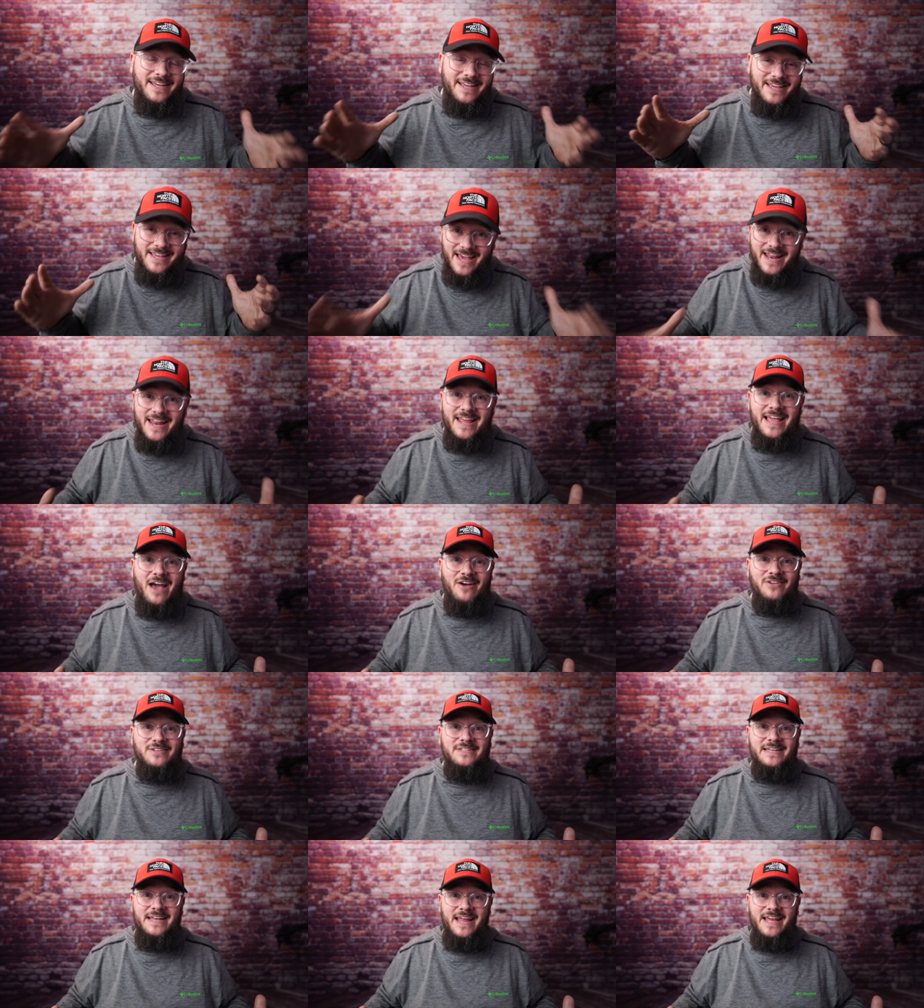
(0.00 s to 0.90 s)
Getting out
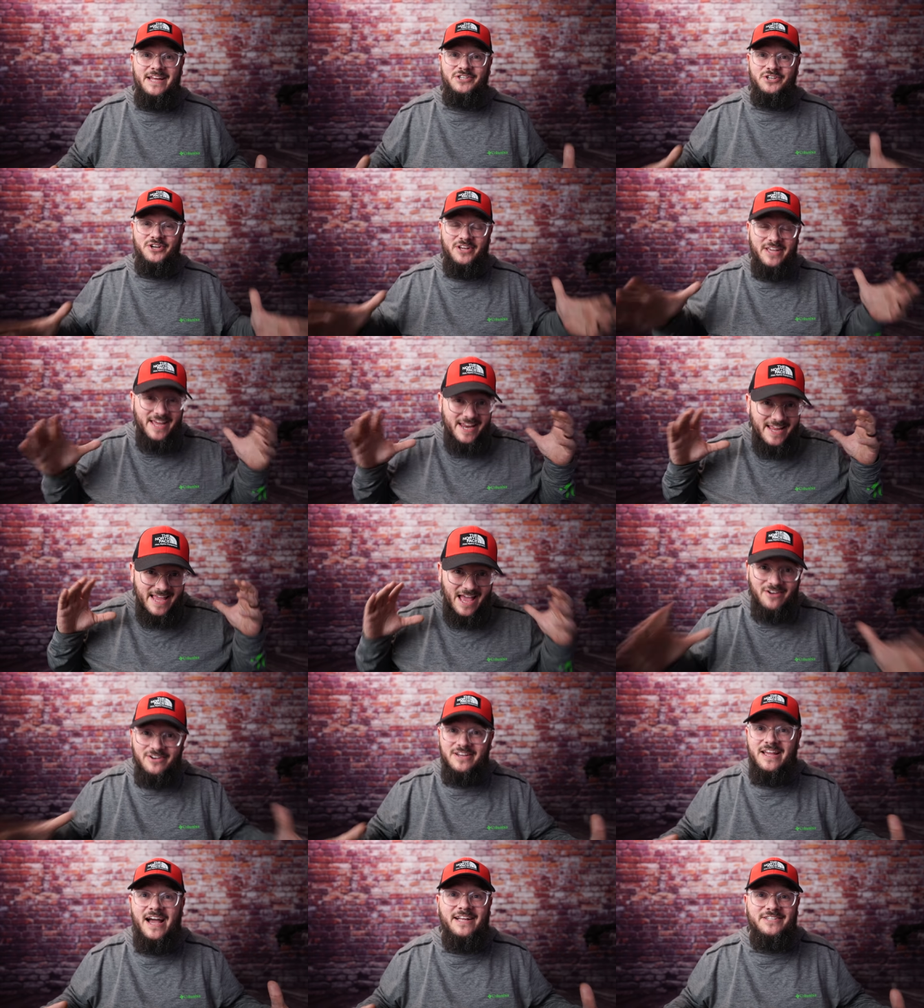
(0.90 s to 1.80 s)
into nature, getting
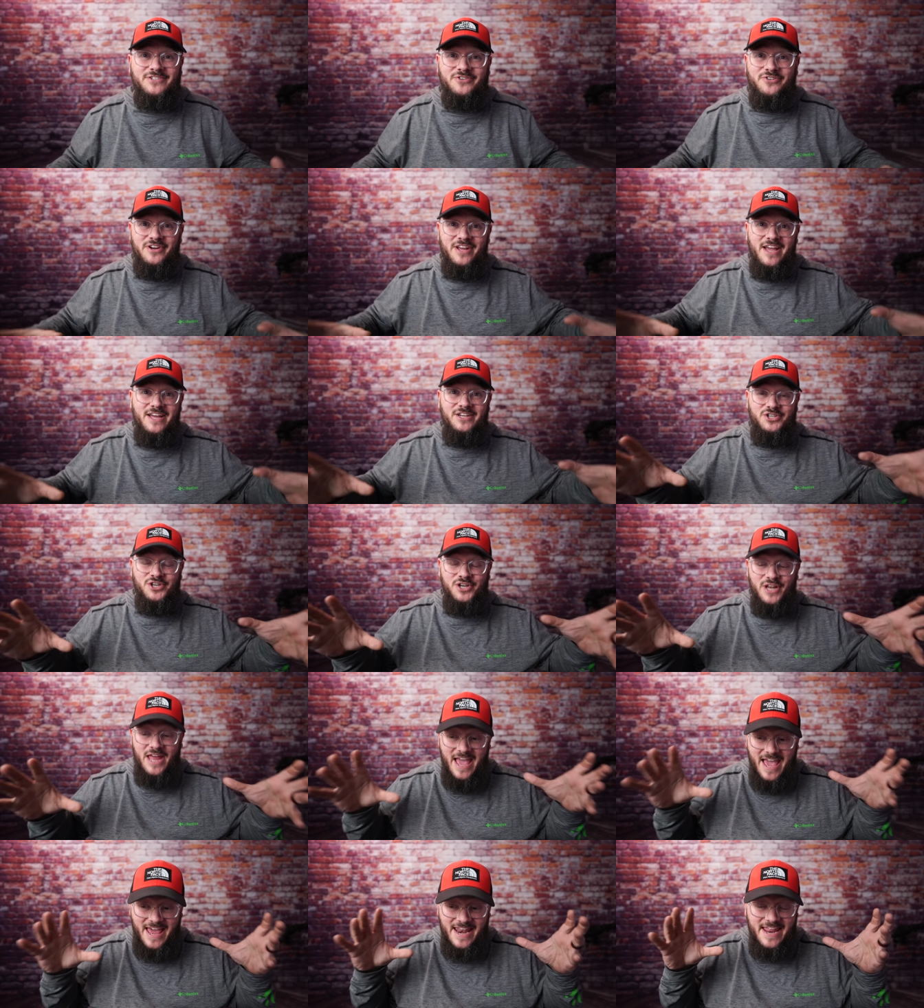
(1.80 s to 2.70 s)
out in God's creation,
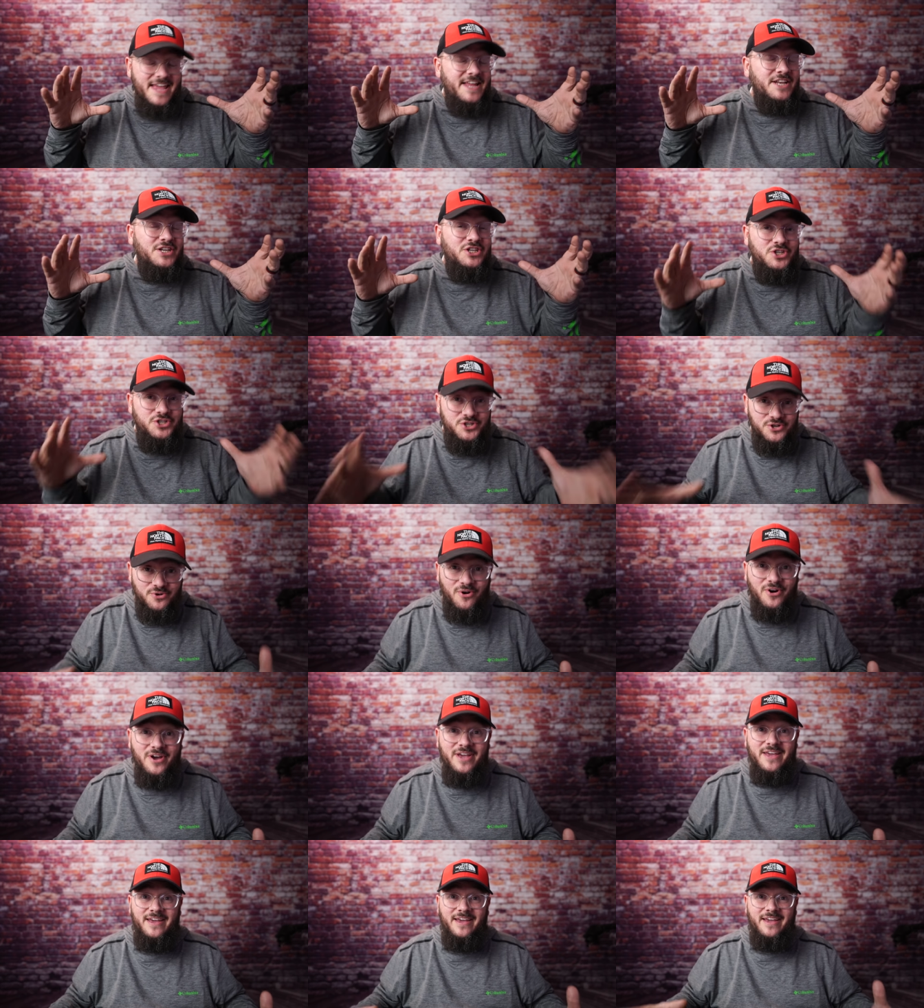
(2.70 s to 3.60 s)
and
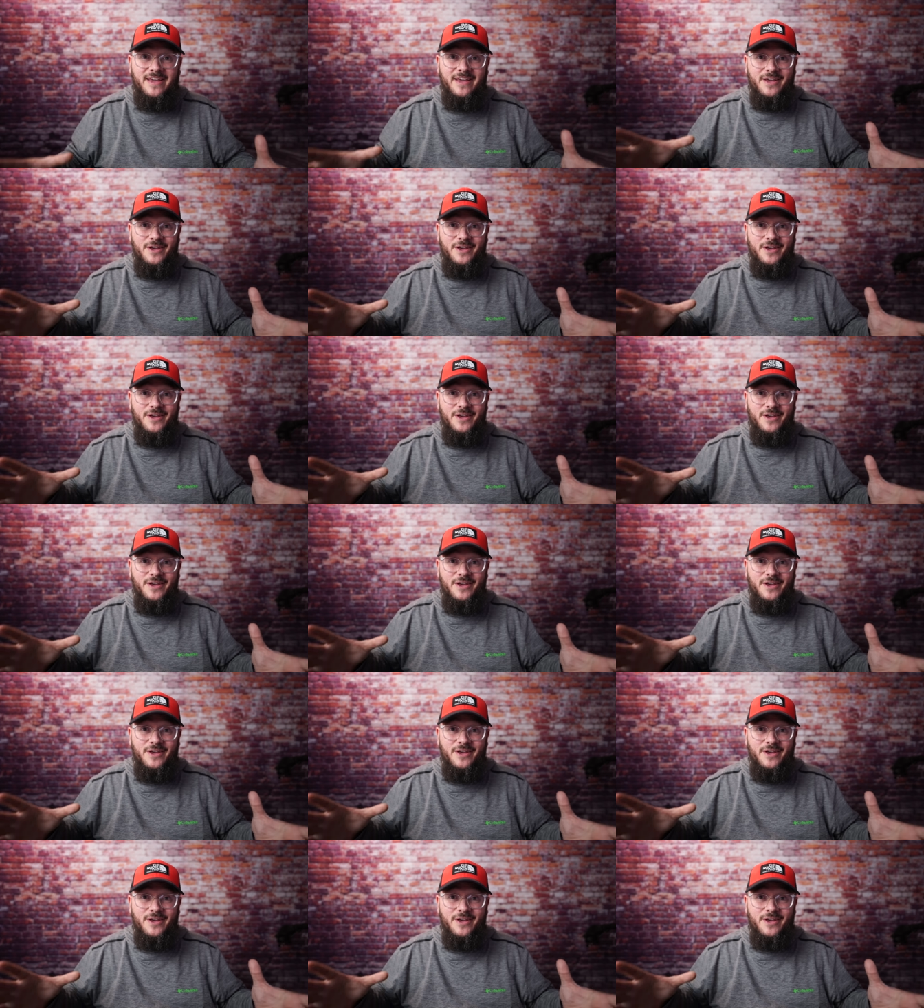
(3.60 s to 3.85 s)
enjoying